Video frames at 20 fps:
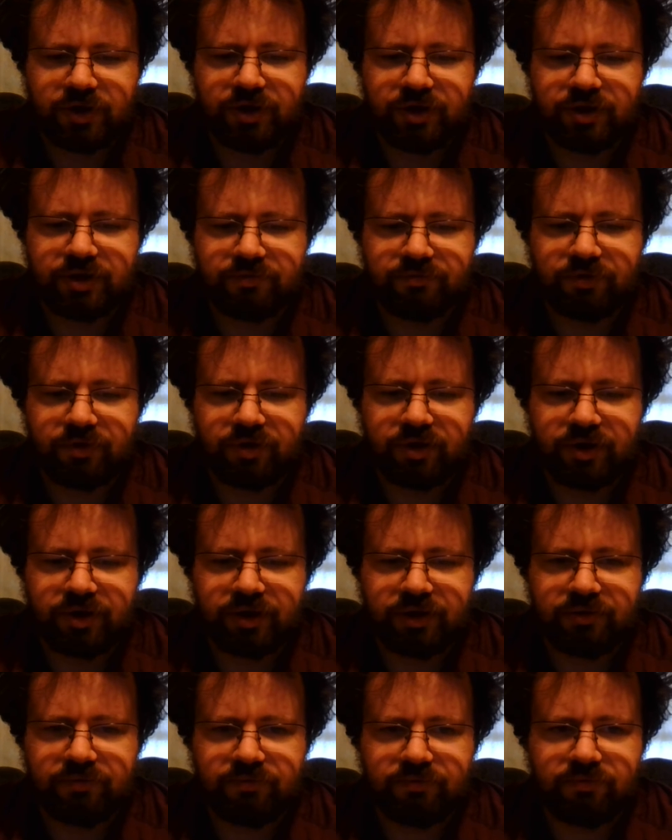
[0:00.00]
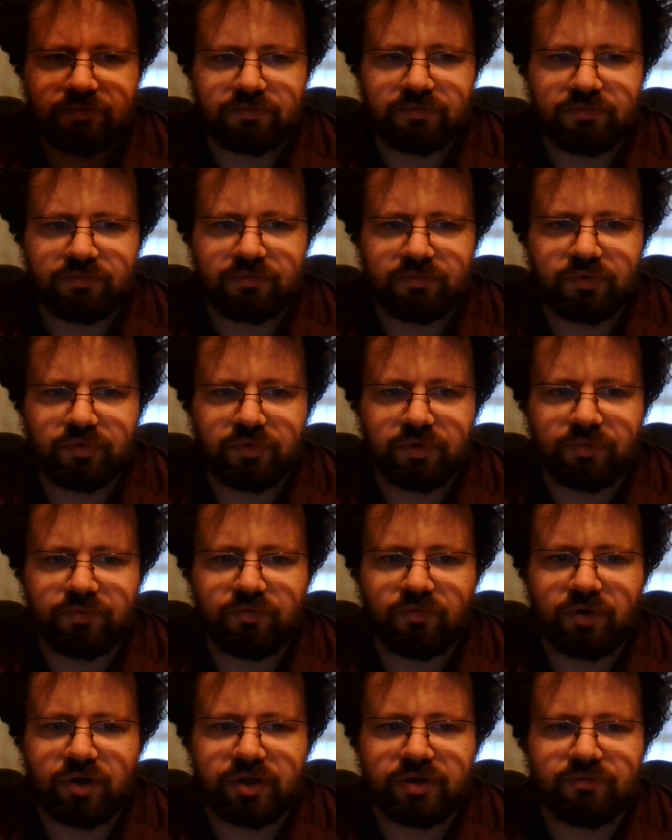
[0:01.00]
is where I pulled
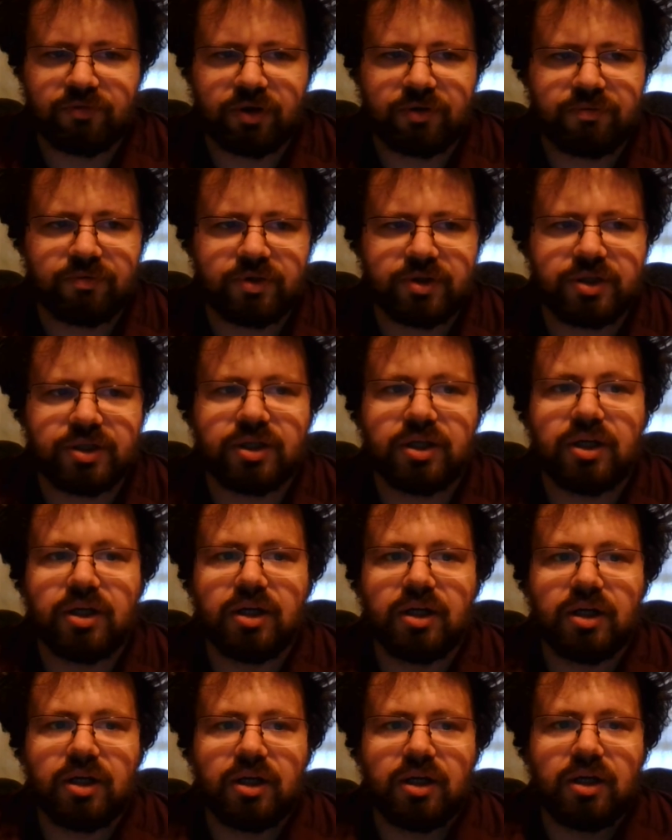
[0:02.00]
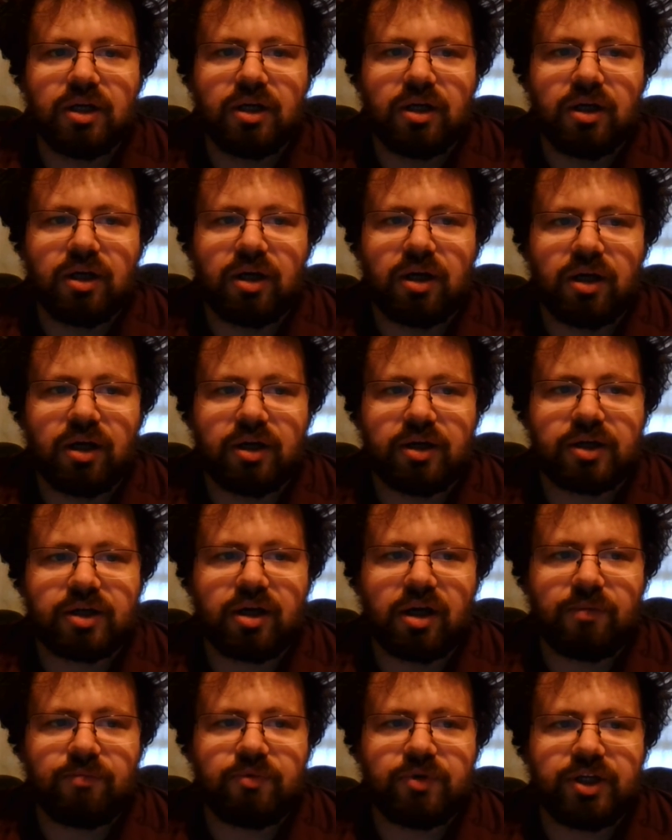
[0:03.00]
up one reference. Uh, the
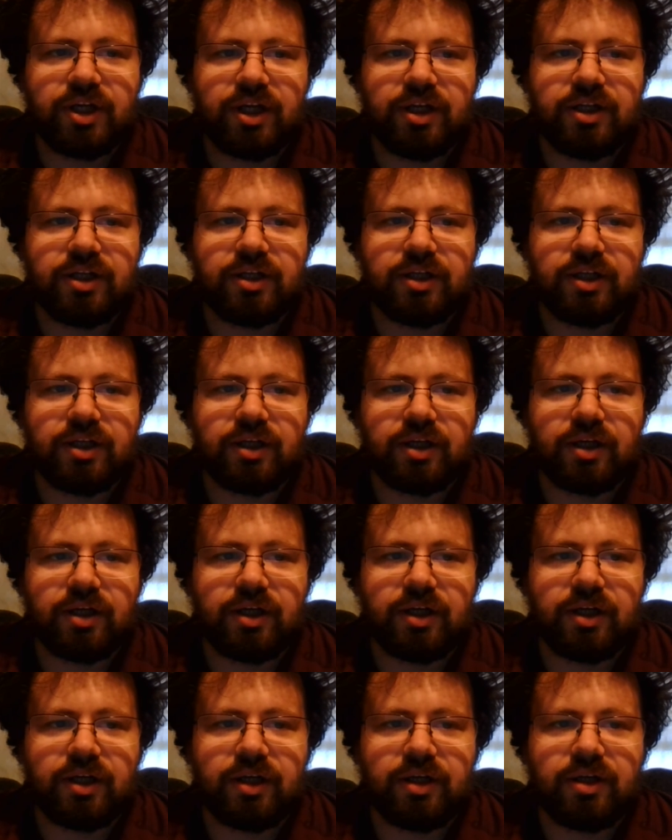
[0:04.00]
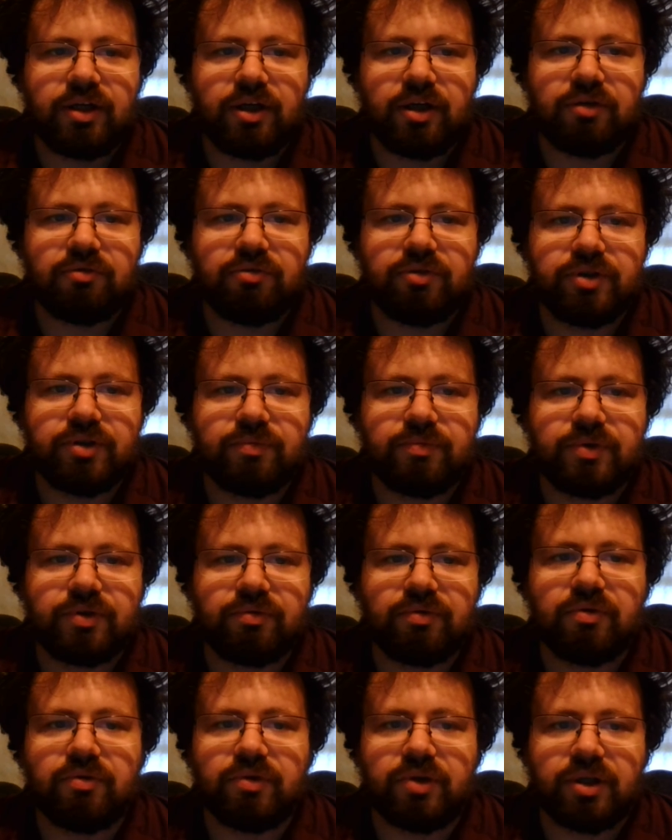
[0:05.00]
complicated, inconclusive
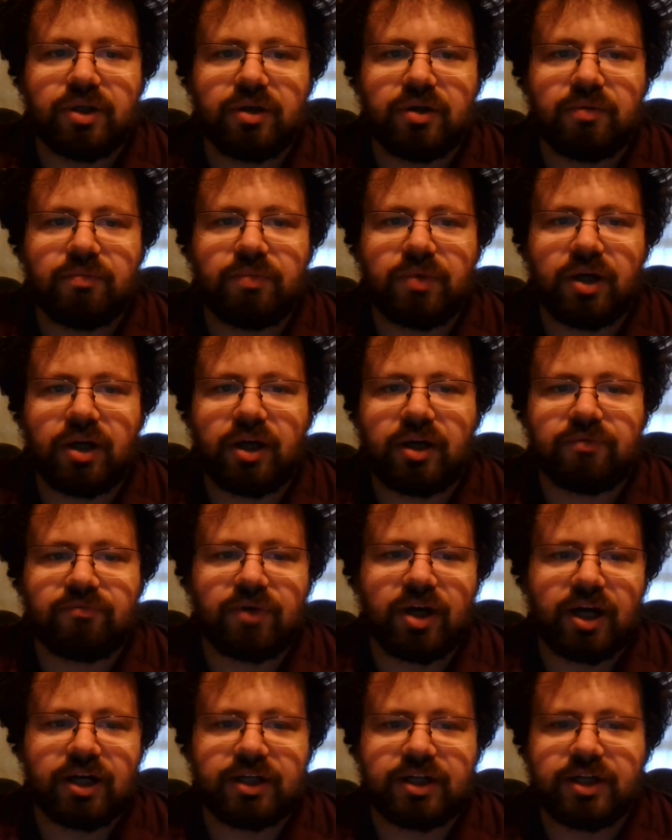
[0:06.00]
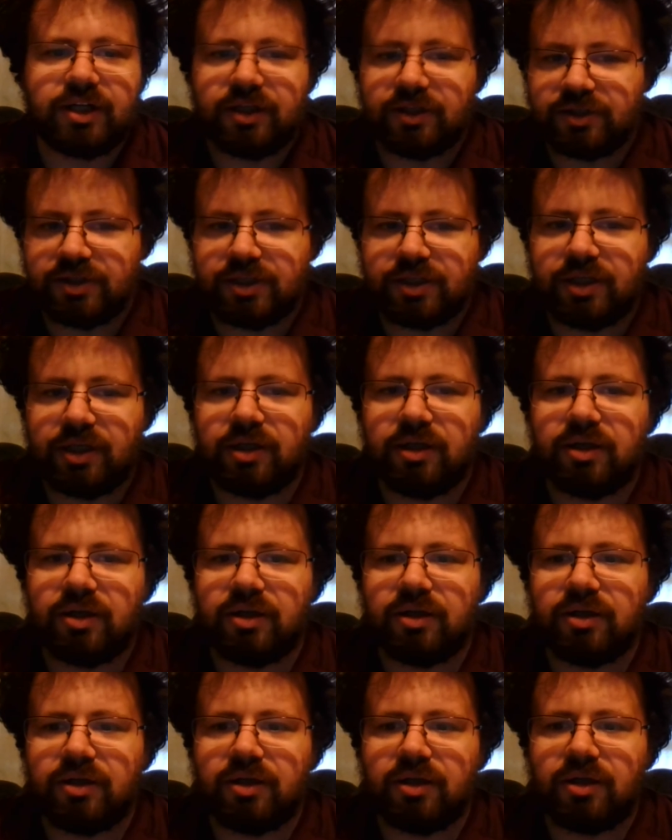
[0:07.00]
truth behind Rat Kings.
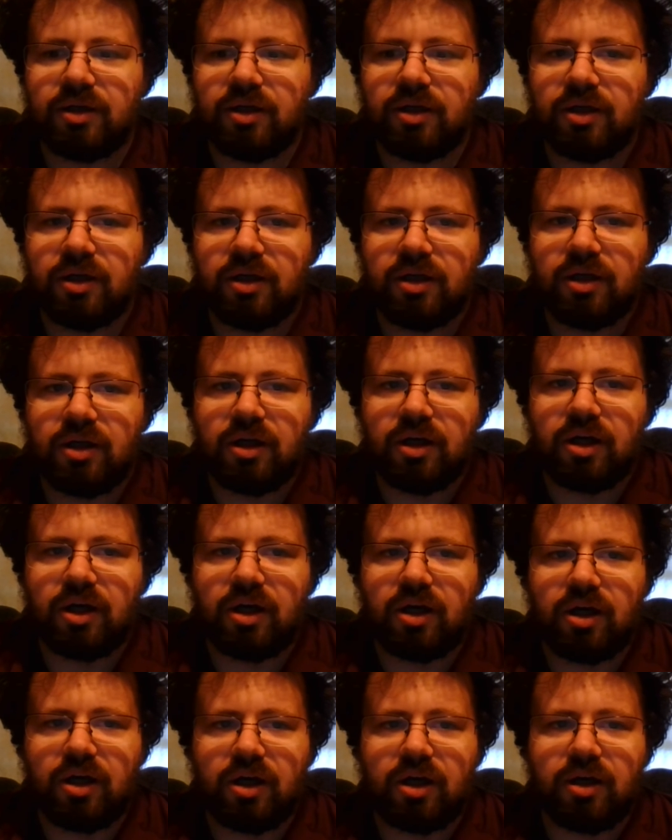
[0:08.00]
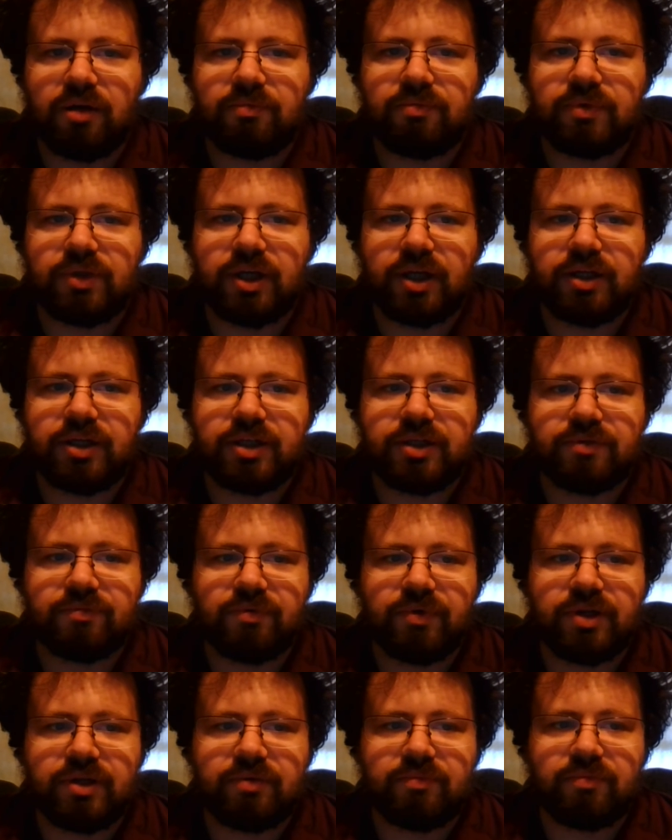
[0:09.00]
Uh, that is
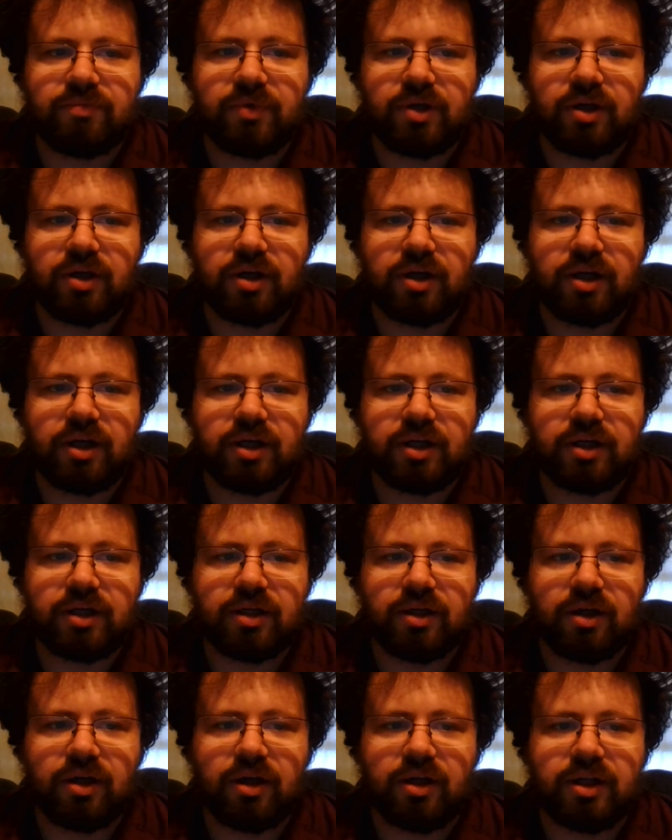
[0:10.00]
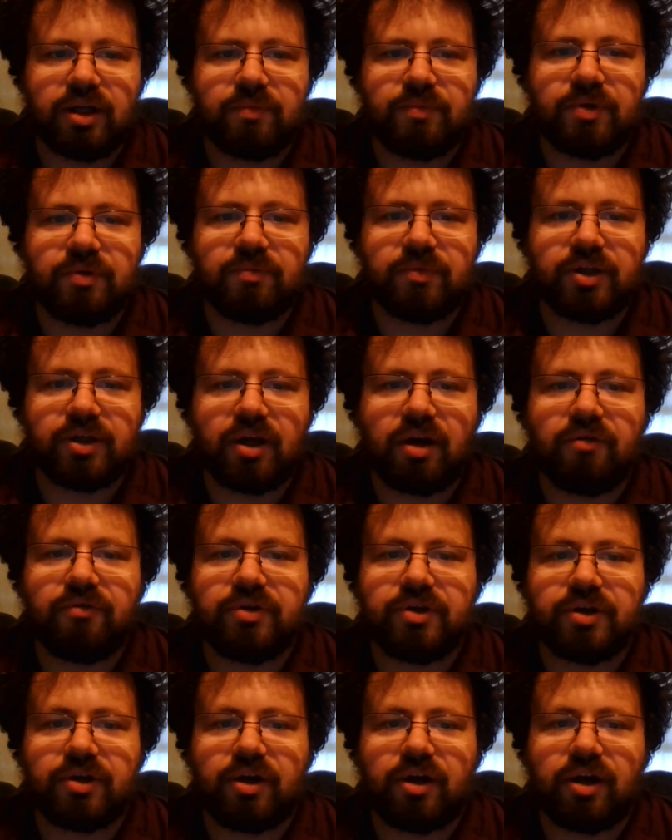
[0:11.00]
written by, uh, they've been
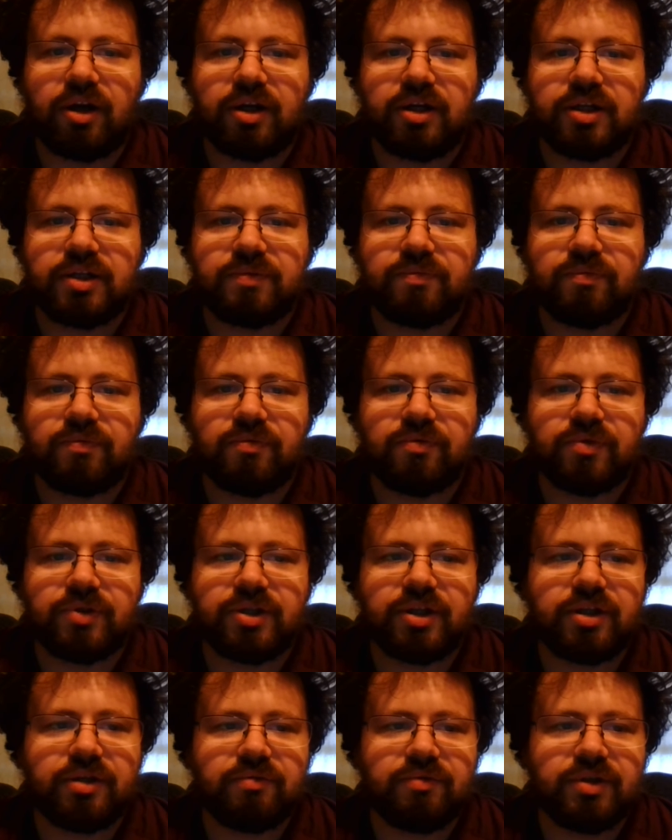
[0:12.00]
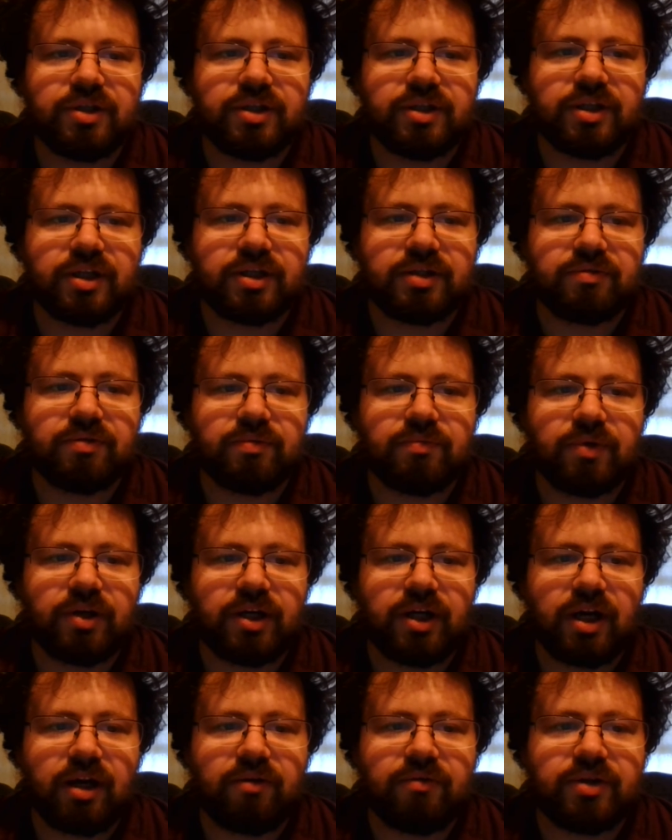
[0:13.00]
mythologized for centuries, and that's written
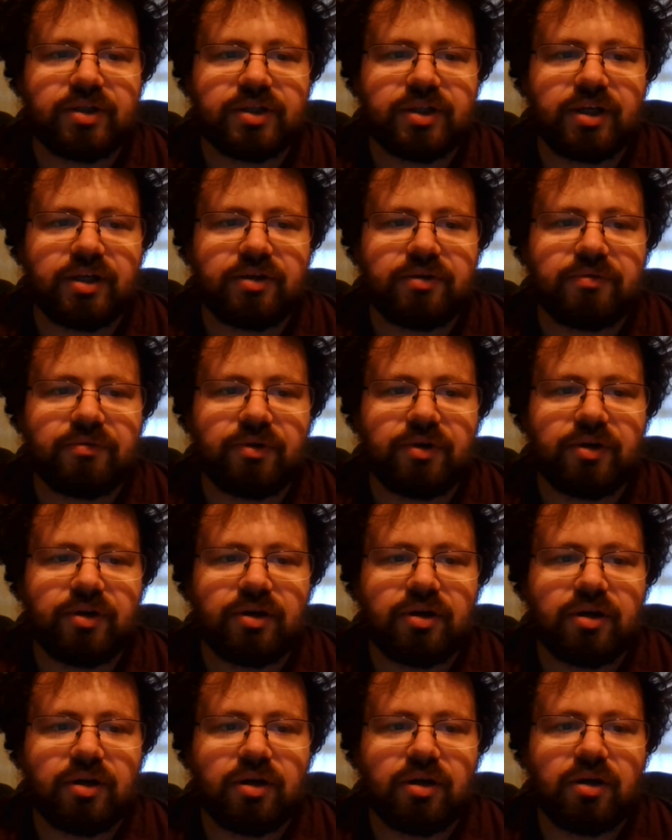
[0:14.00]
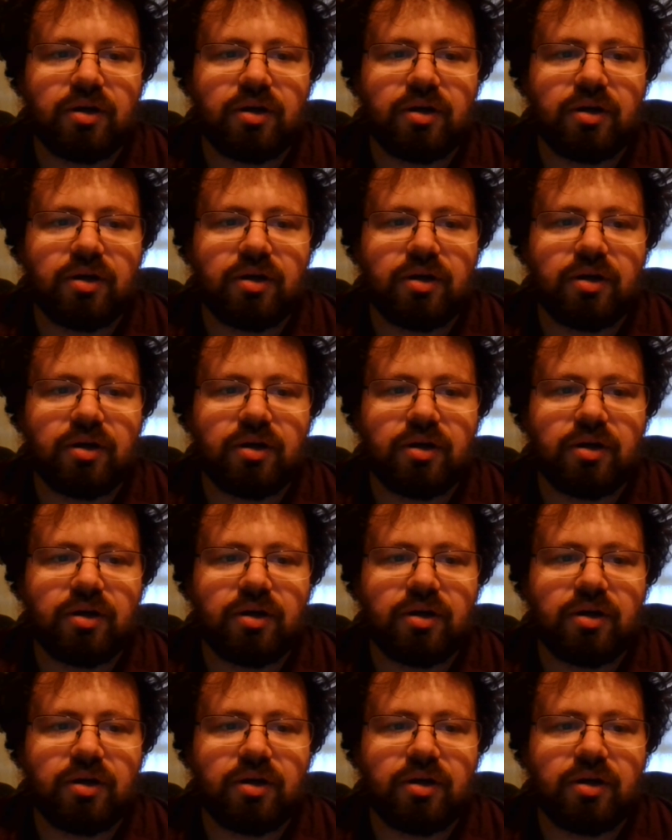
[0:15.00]
by Alexandra